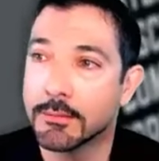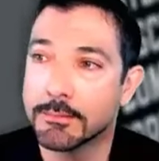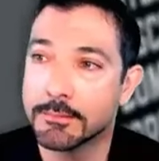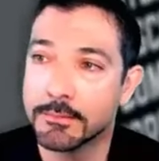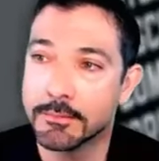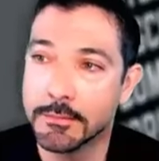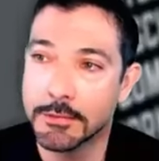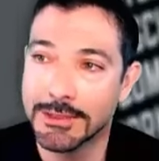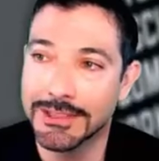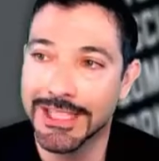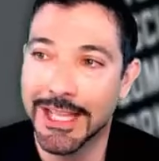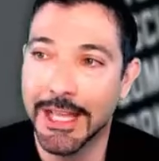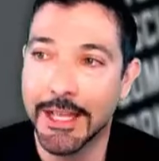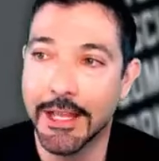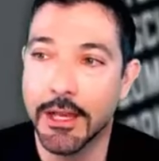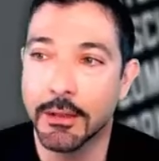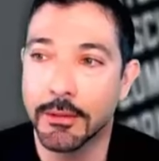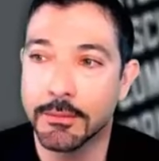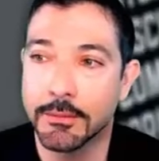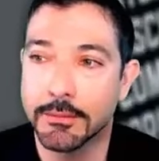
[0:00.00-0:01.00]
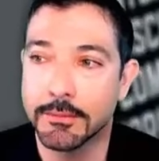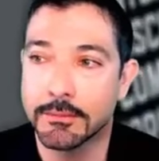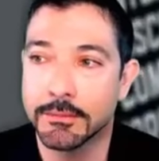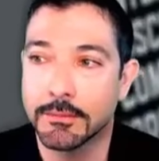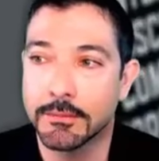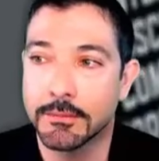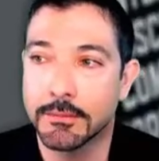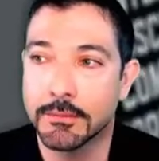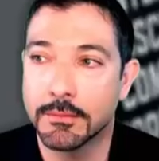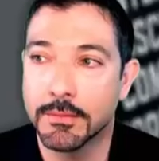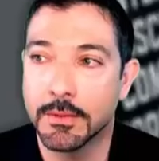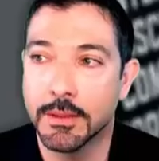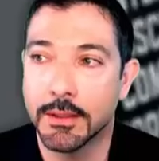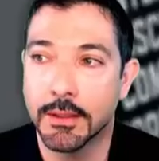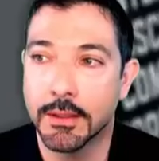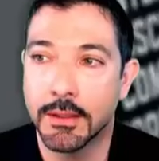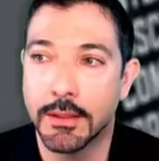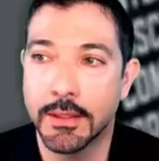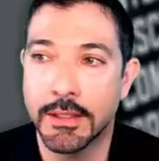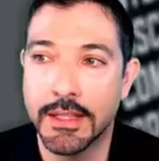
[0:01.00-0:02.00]
lead,
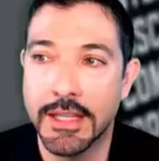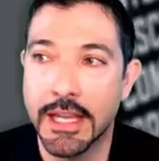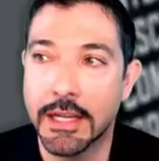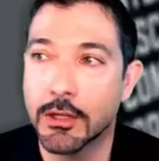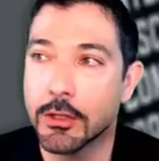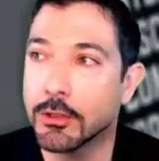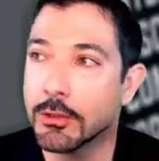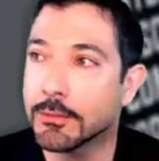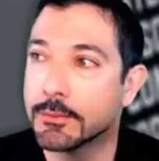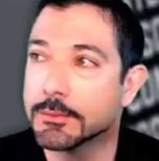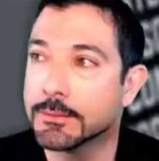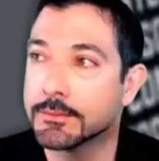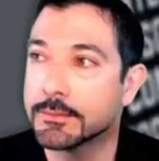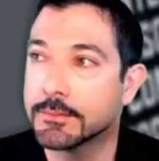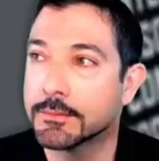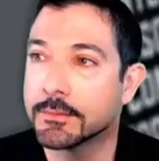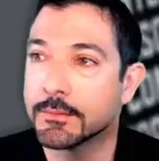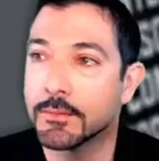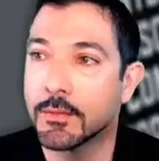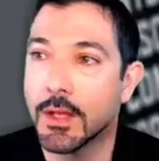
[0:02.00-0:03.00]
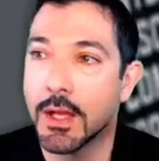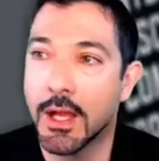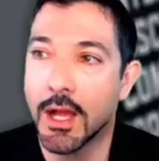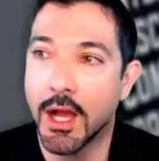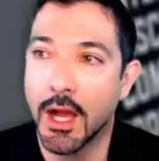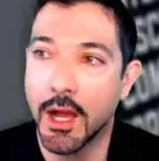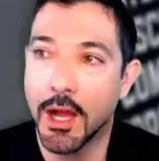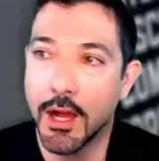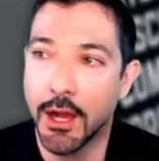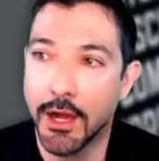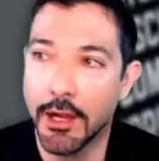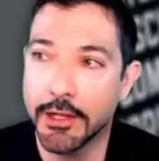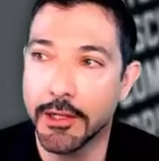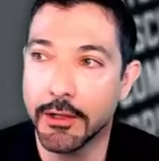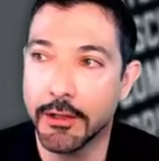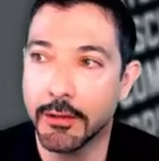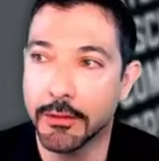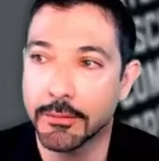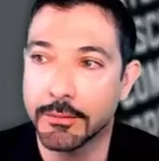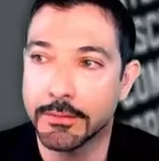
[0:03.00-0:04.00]
nickel,
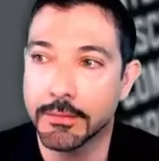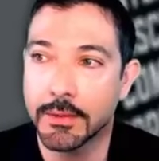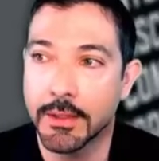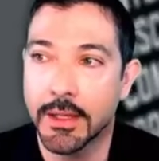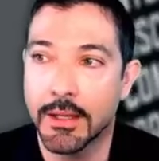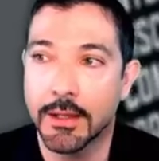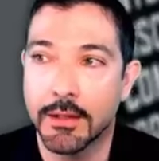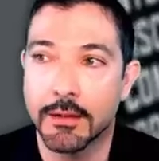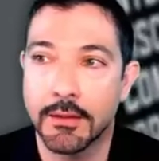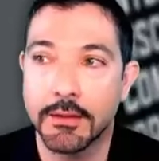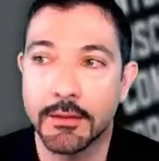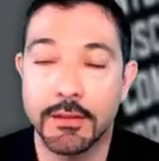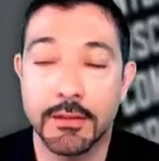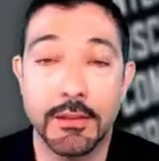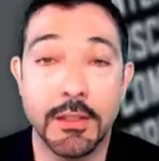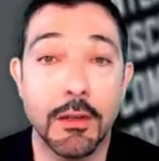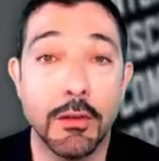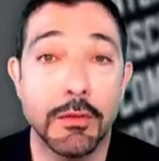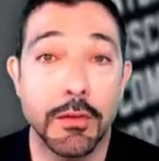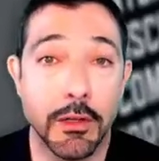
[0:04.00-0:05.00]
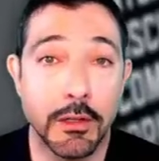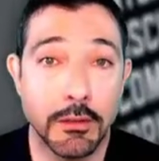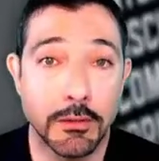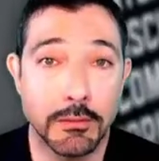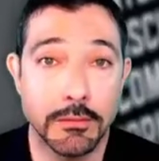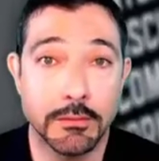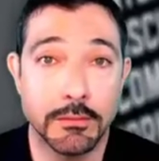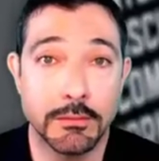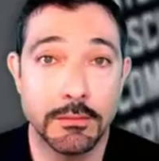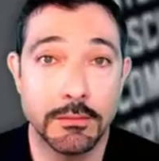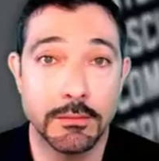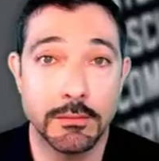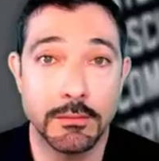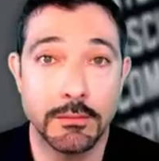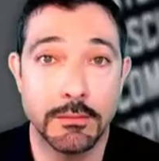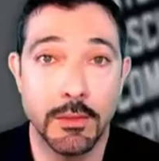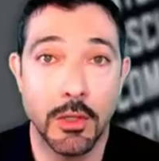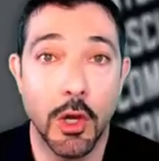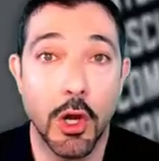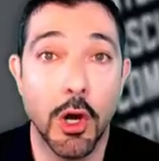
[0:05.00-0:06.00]
iron, silver,
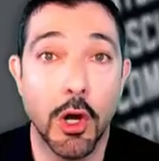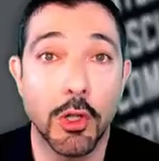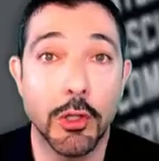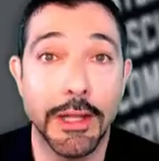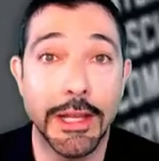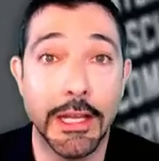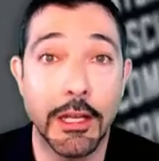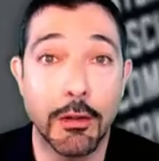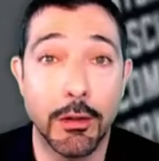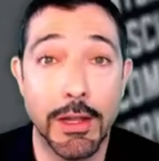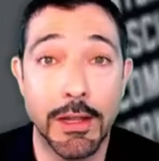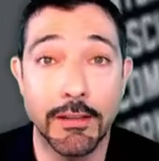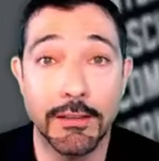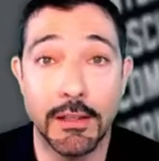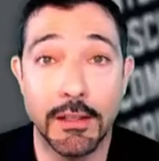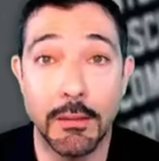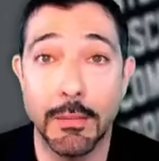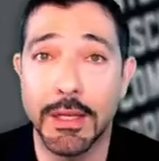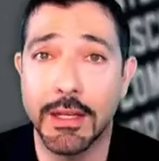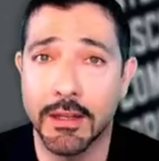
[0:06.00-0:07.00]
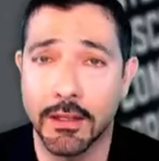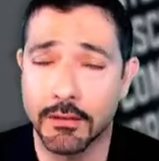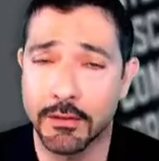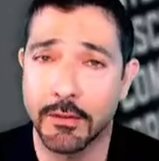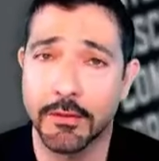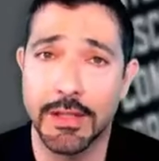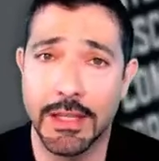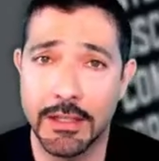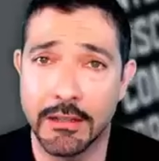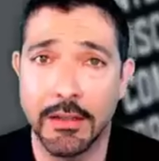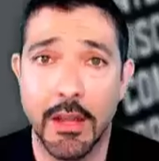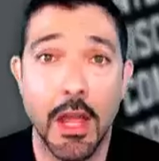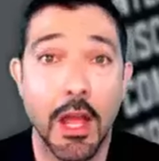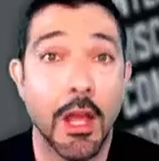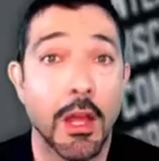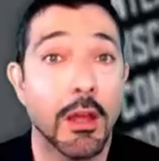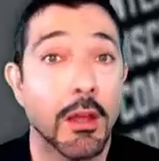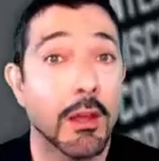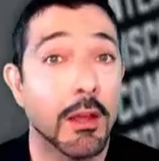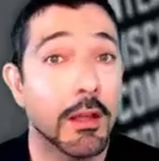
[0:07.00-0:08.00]
all increasing because of these
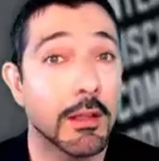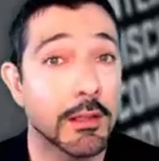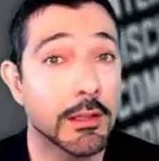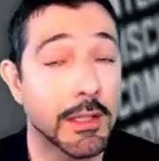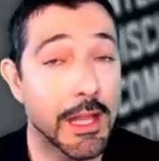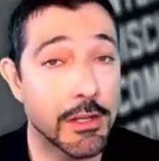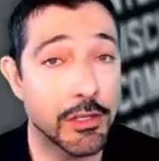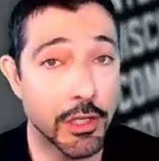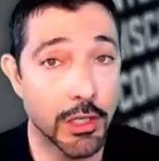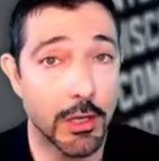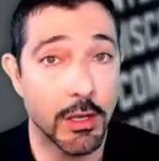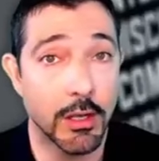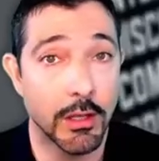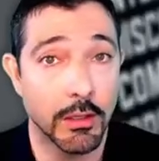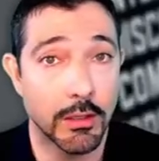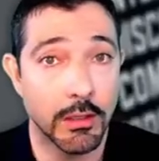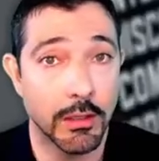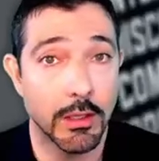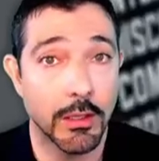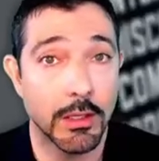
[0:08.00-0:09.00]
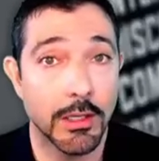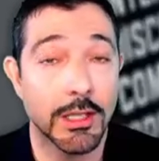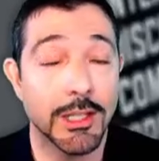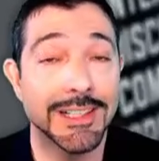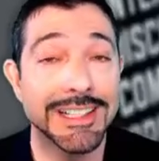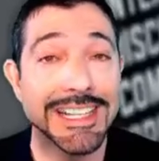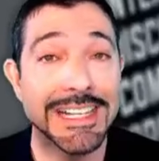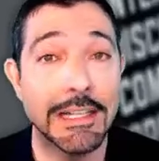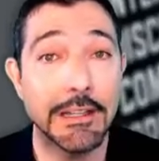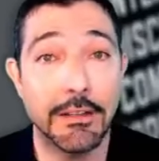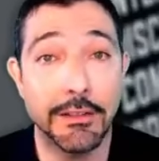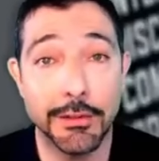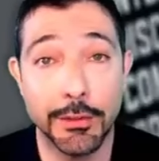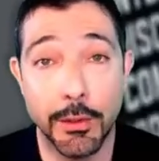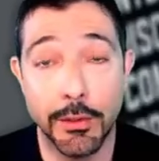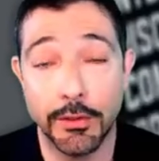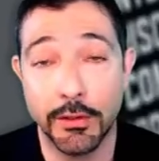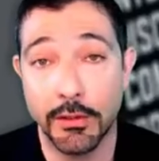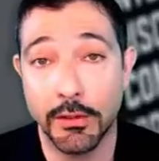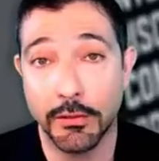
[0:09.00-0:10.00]
alleged clean
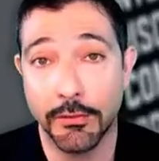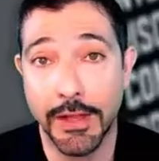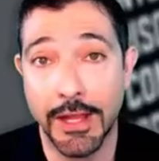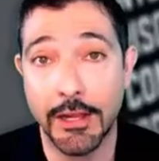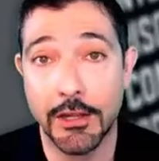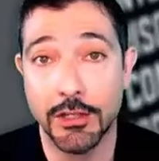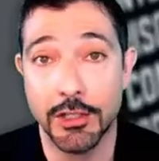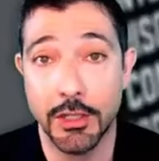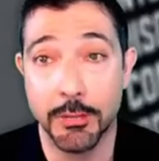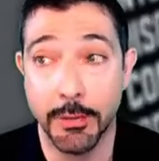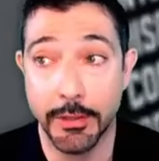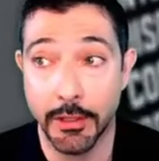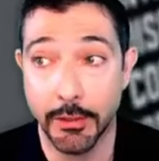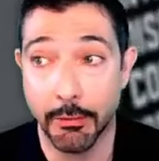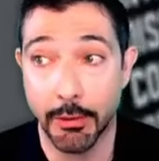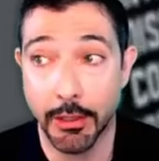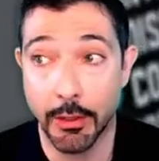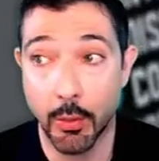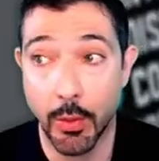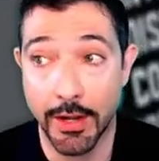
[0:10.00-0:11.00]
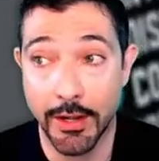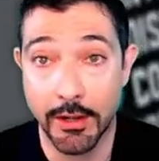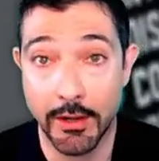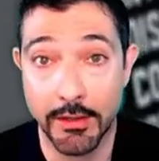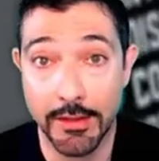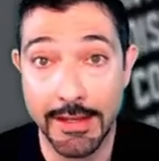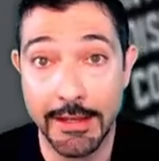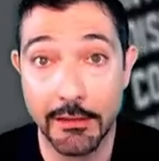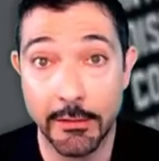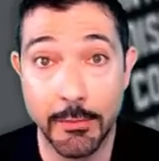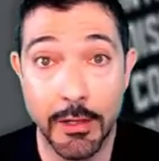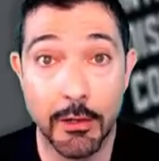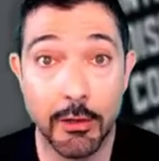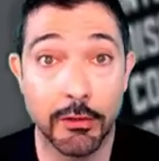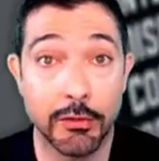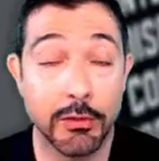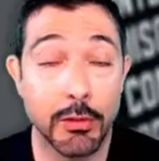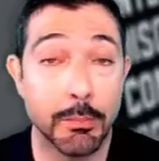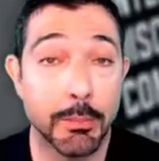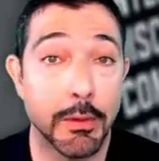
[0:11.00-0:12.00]
sources of energy, but they require these
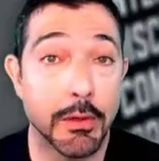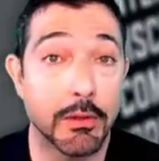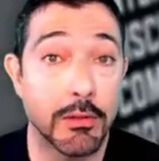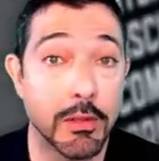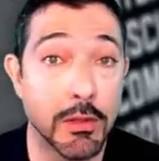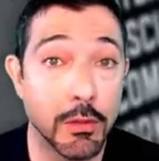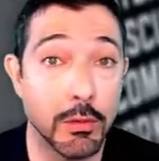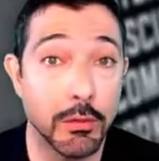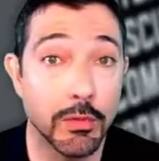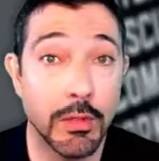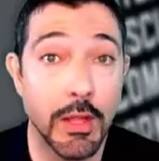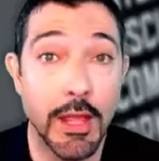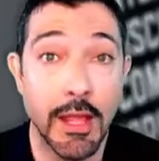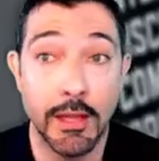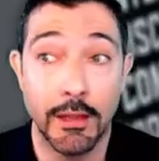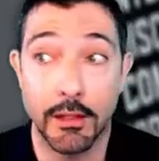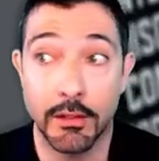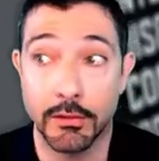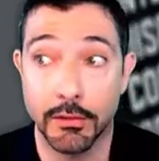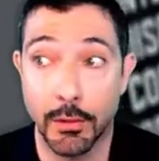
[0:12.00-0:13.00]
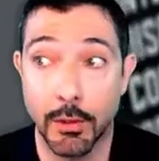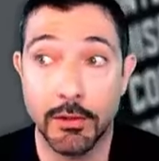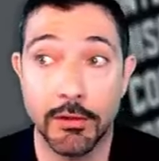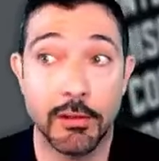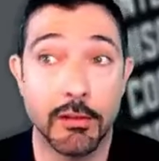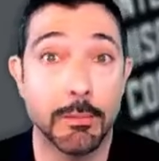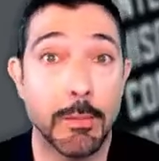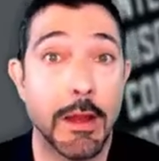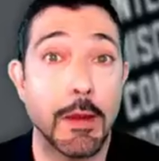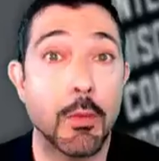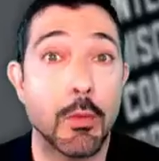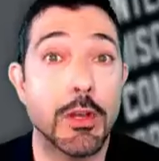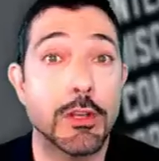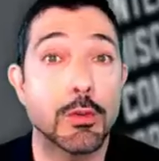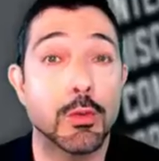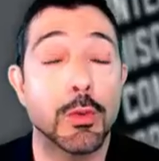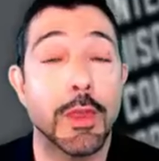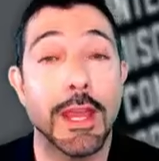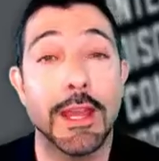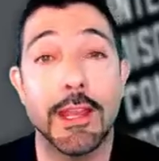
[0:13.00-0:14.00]
minerals to produce the sources by which
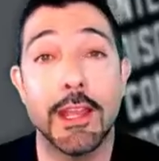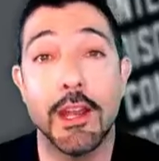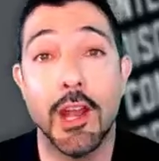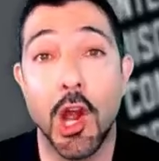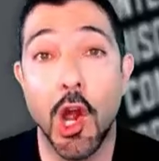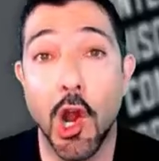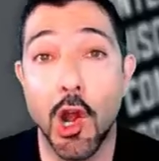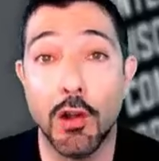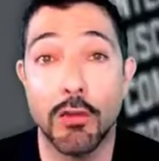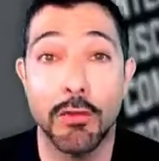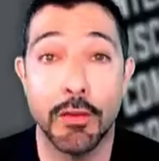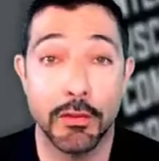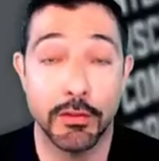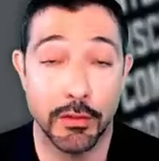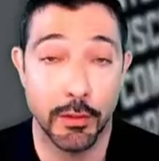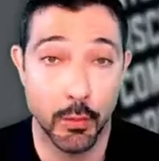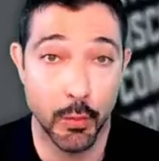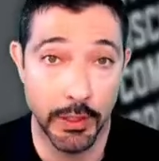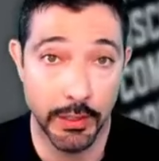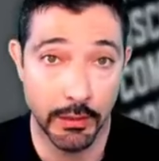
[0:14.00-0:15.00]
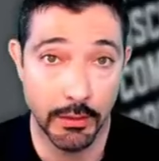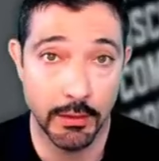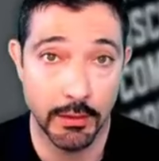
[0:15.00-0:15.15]
they can harvest the wind.